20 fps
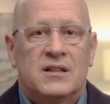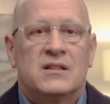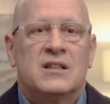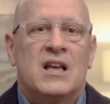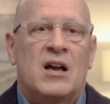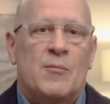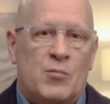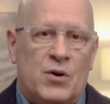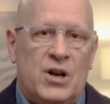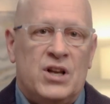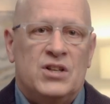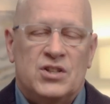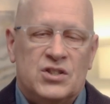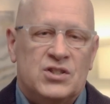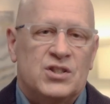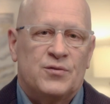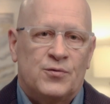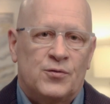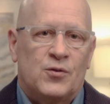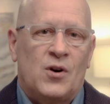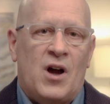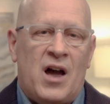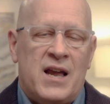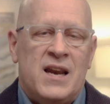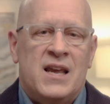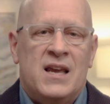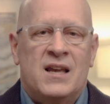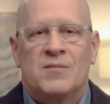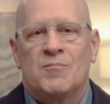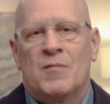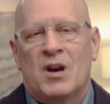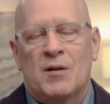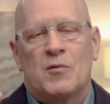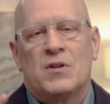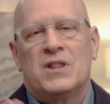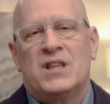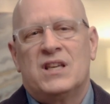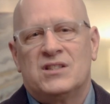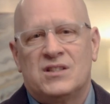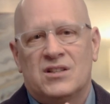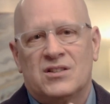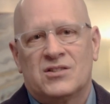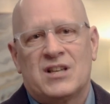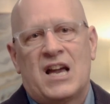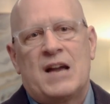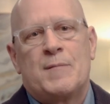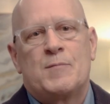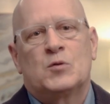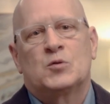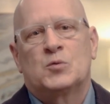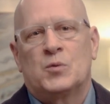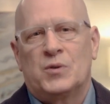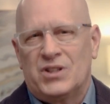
That brings Friday. And remember, these disciples